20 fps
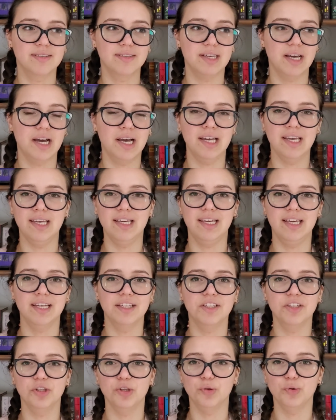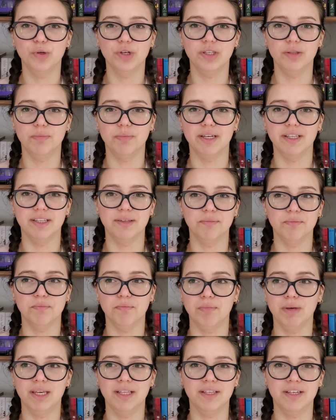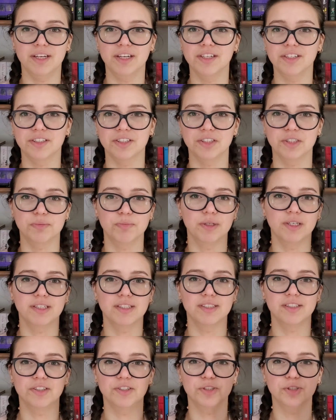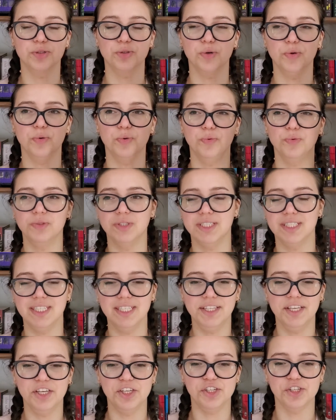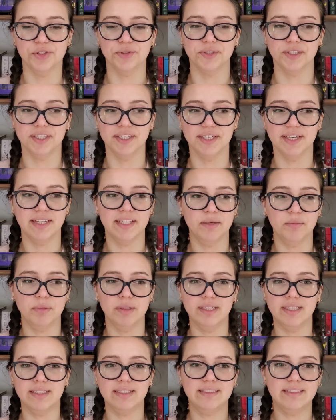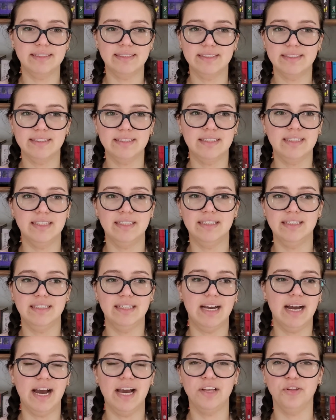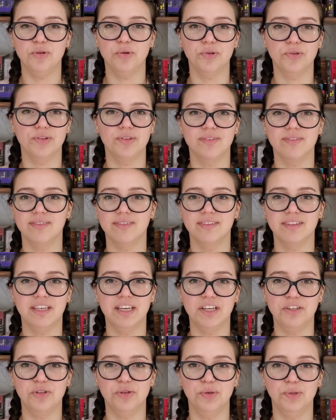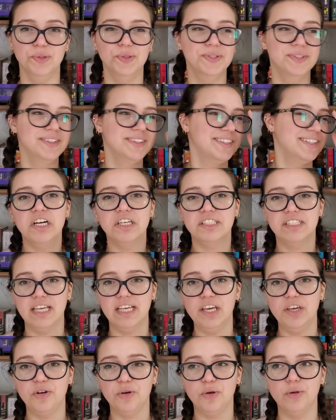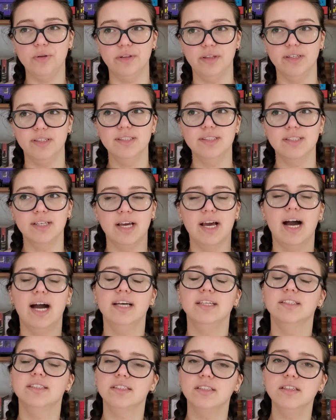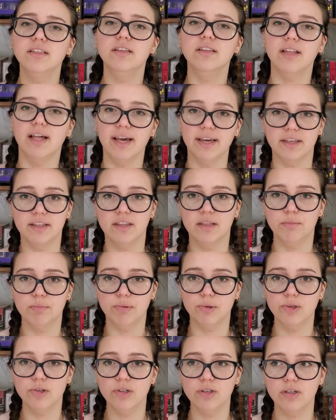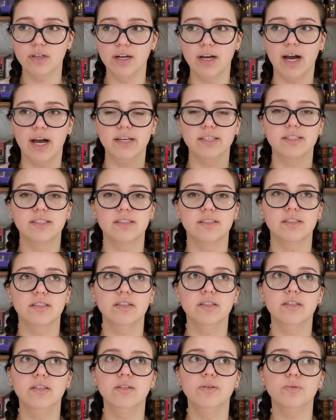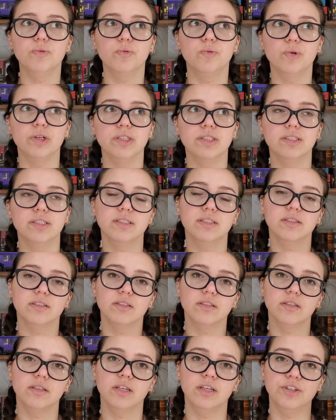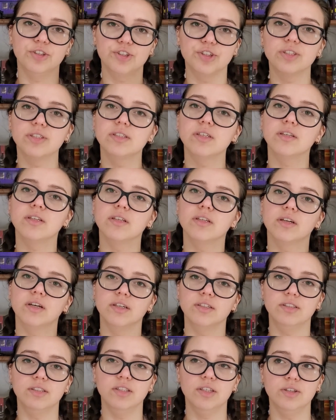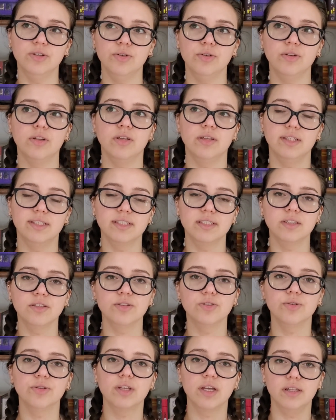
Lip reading: I get annoyed by the main characters because they're so teenagery, and I'm like, I don't get you. Saying all this, I still liked the book. I still was interested in continuing listening to it.